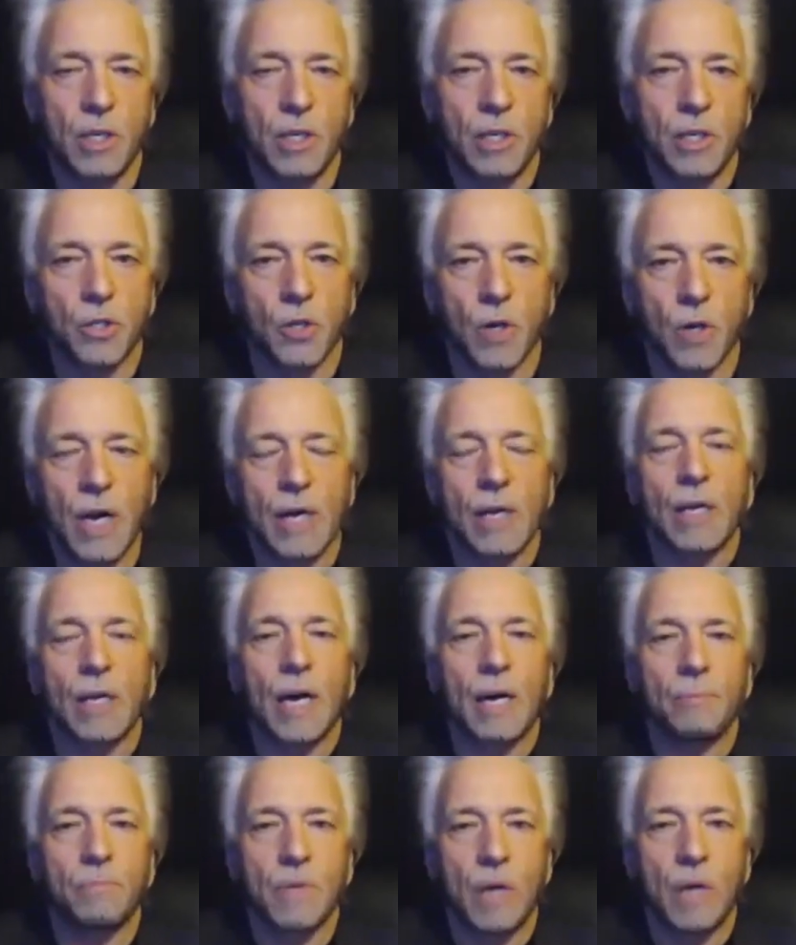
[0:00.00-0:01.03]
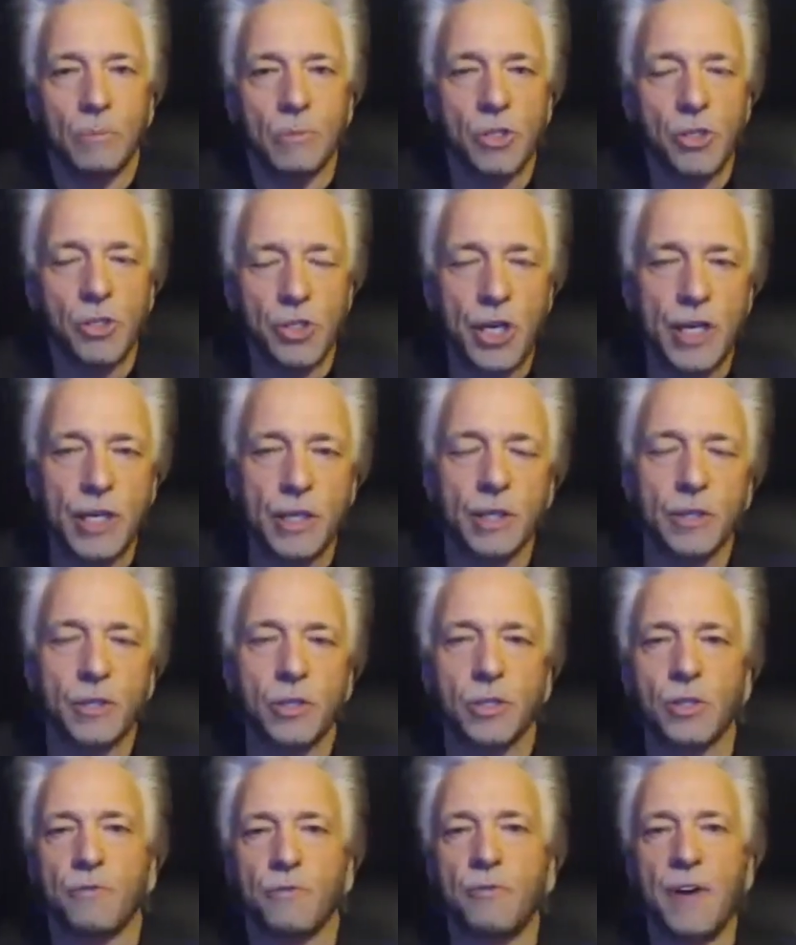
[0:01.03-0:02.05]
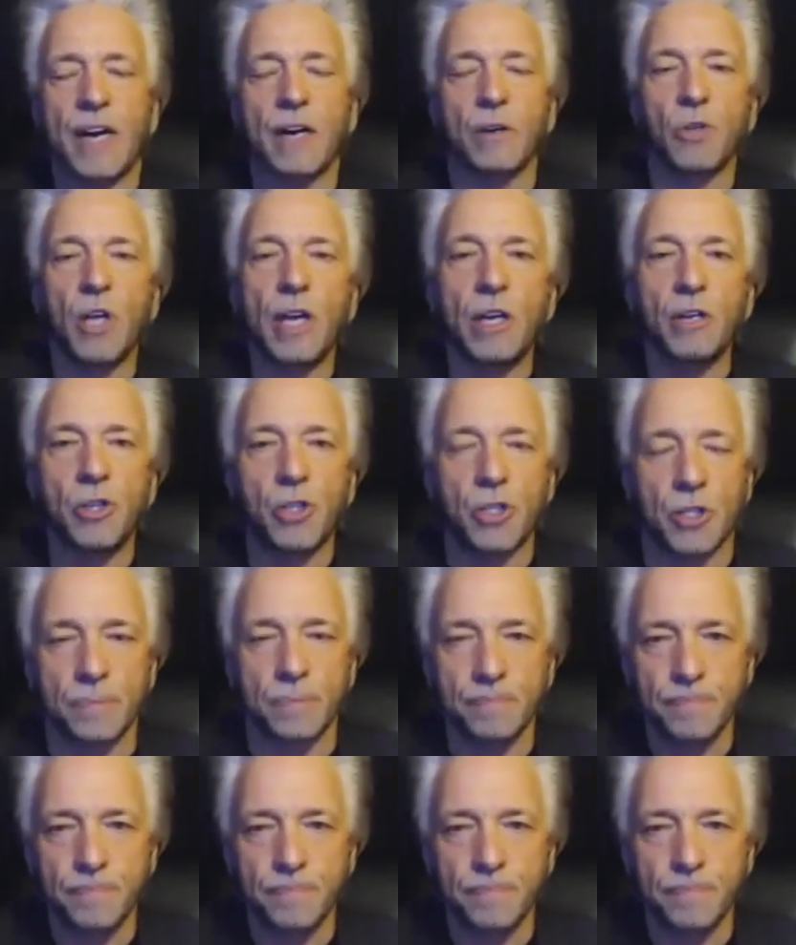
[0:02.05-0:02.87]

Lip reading: So I'm just saying this as a foundation